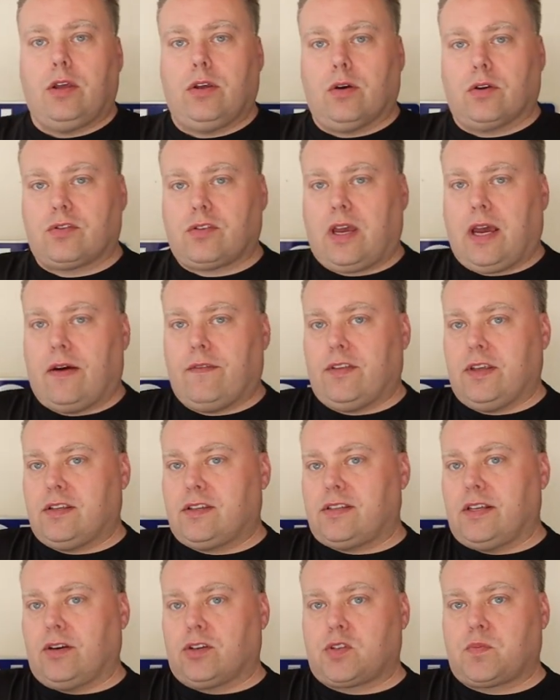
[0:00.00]
You also have the
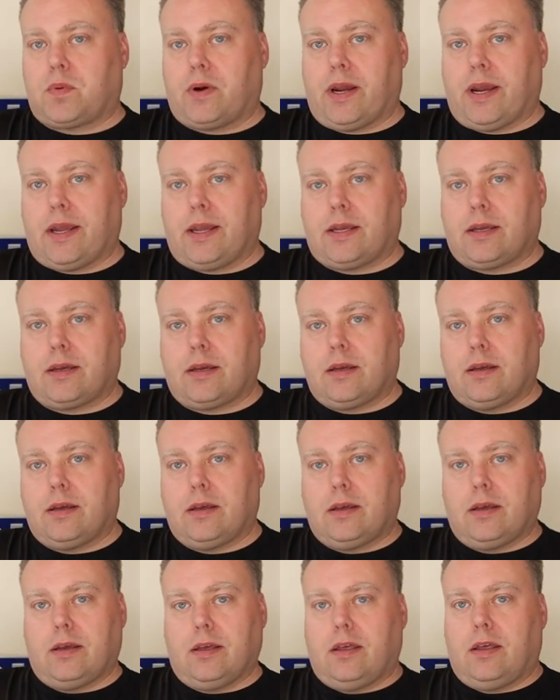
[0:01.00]
single spray,
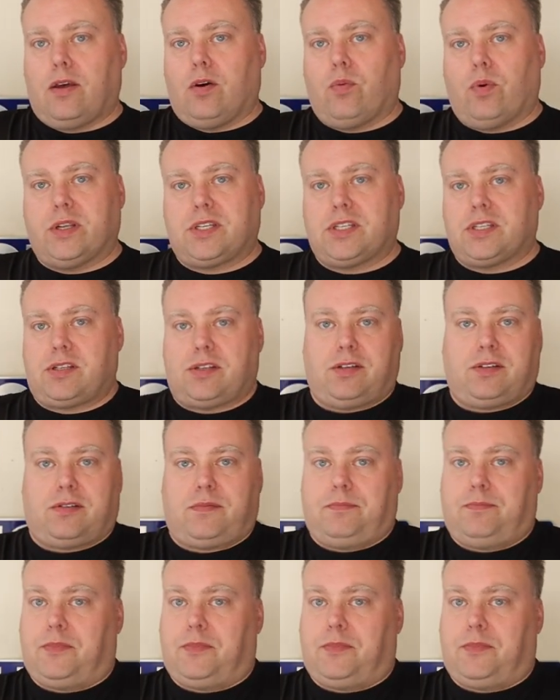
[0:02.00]
which is just